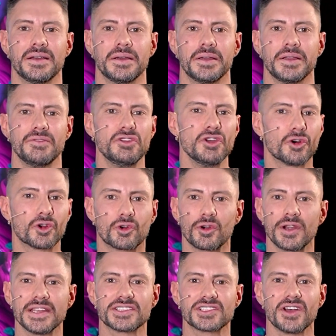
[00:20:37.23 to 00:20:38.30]
If you're
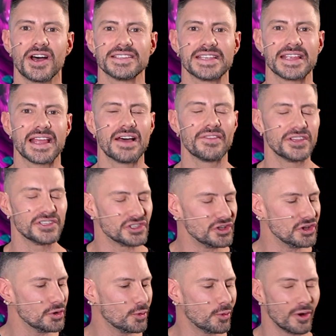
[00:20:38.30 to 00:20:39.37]
criticizing others,
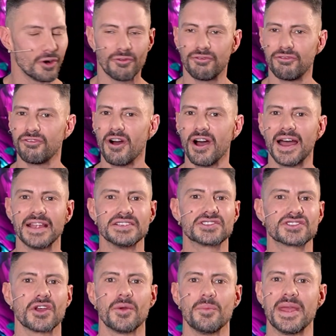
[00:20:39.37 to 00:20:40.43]
you will find
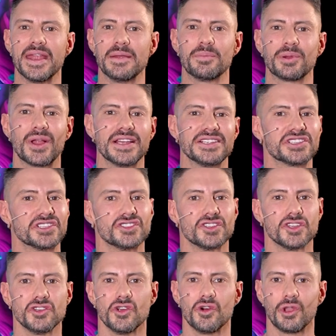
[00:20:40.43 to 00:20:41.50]
so many places
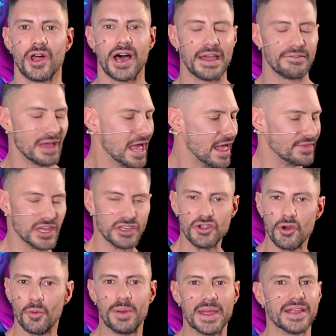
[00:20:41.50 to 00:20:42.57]
in your life that
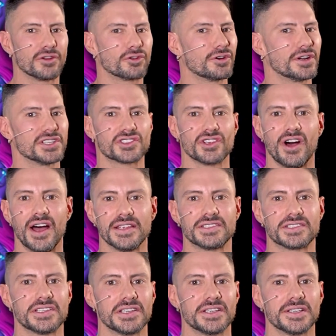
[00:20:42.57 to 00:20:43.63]
you're being criticized.